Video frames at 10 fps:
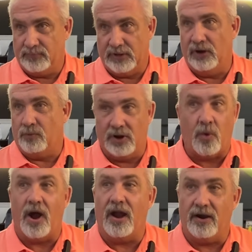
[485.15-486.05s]

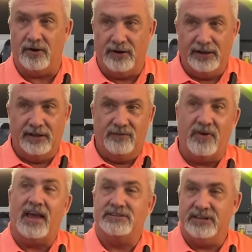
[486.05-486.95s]
require
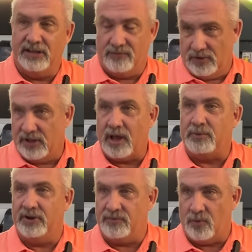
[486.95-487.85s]
fastening of a
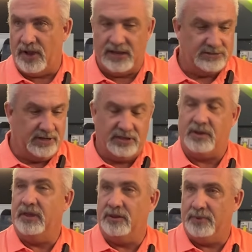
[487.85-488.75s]
couple different ways. It
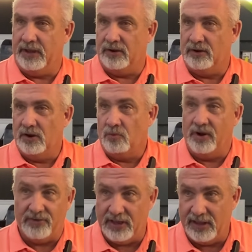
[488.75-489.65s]
could either be
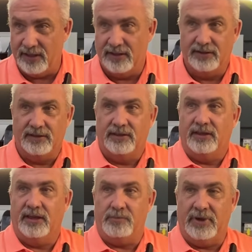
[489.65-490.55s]
riveting,
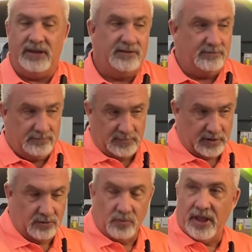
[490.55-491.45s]
it could be
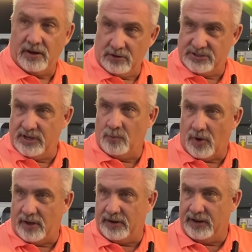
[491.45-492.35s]
regular seam
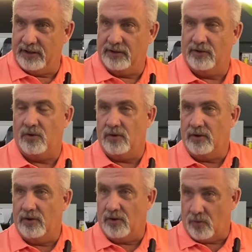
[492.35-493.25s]
welding,
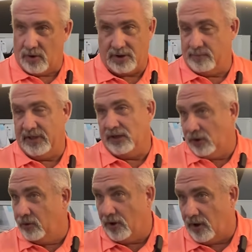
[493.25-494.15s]
or it could be
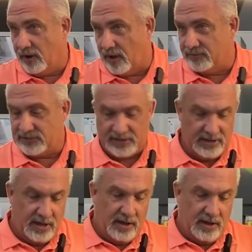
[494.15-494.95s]
glued on, obviously.